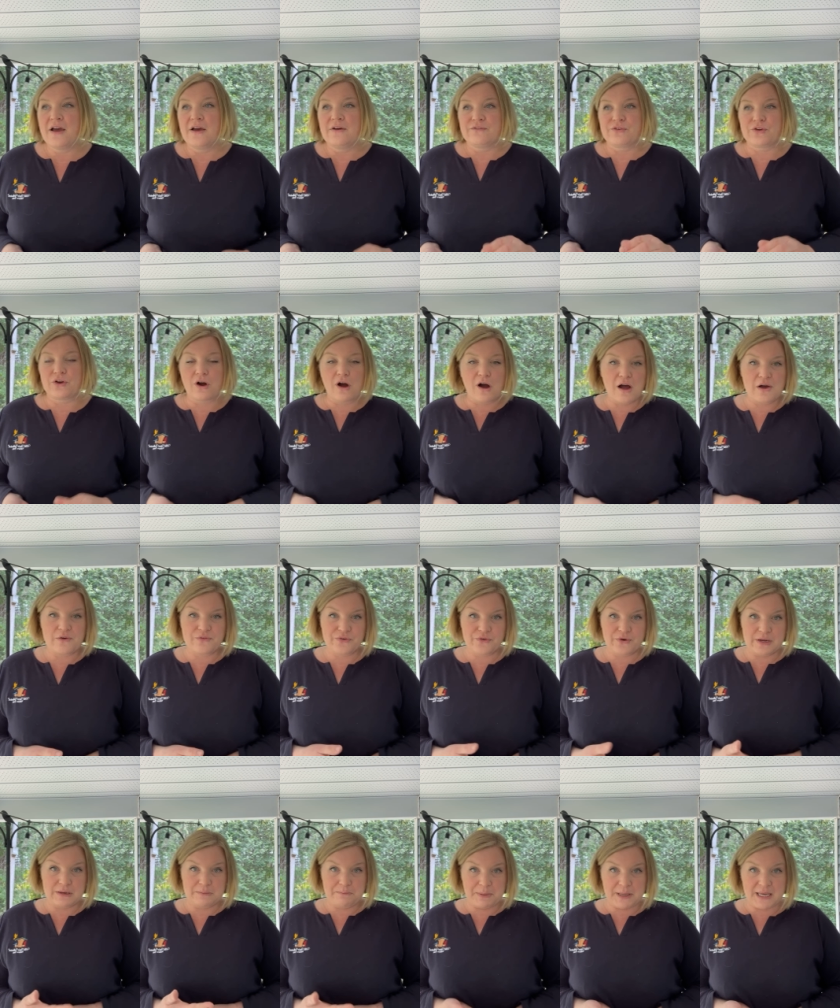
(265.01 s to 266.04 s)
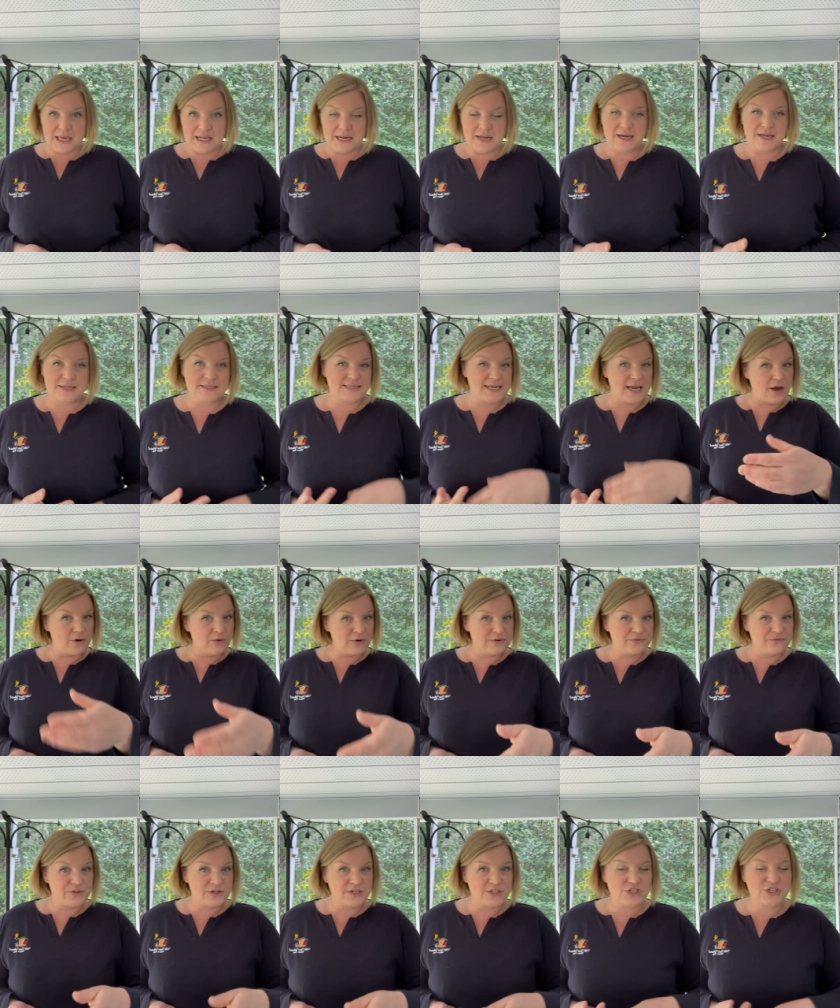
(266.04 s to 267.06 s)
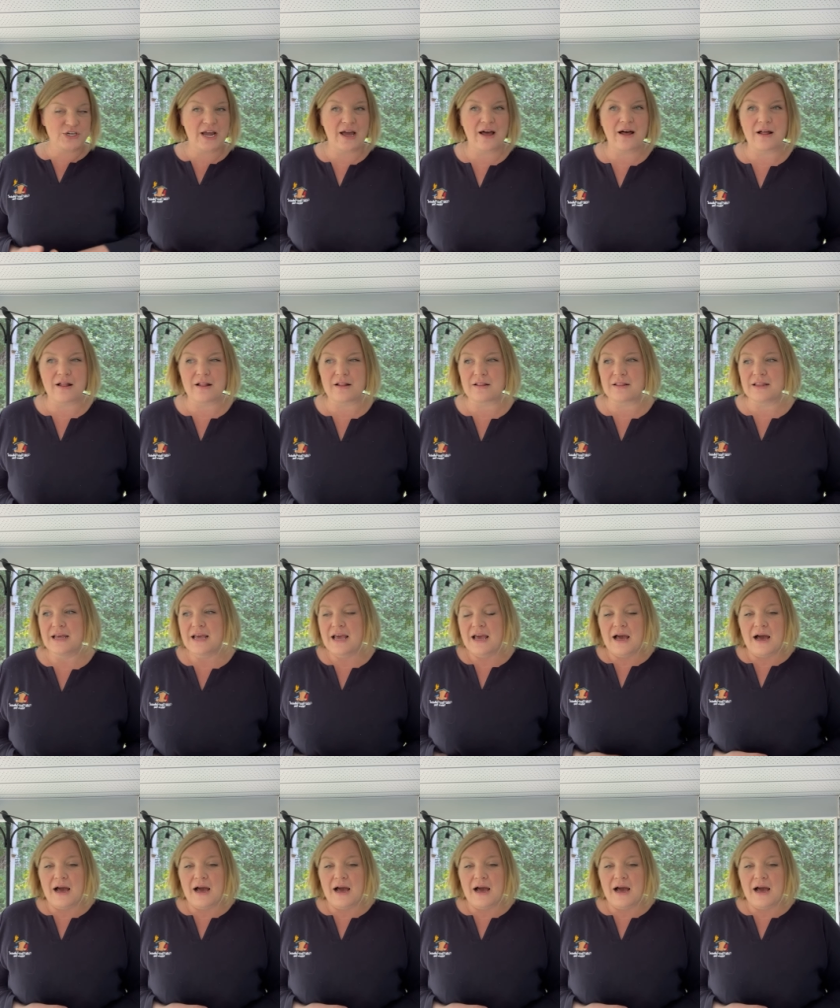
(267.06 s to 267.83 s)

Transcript: if you're offering peanuts out of the shell,